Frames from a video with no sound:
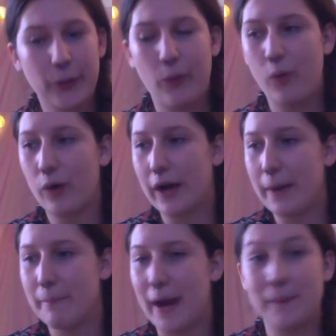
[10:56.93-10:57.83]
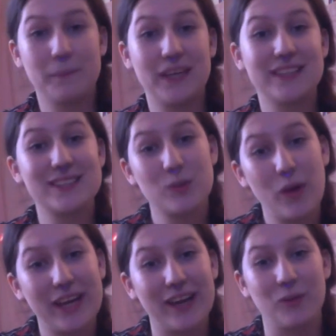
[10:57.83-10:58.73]
or it might be
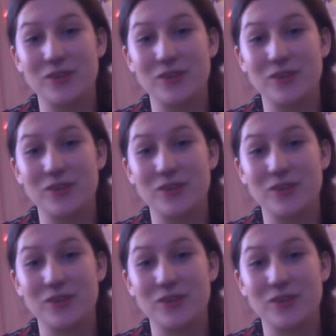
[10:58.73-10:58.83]
swinging,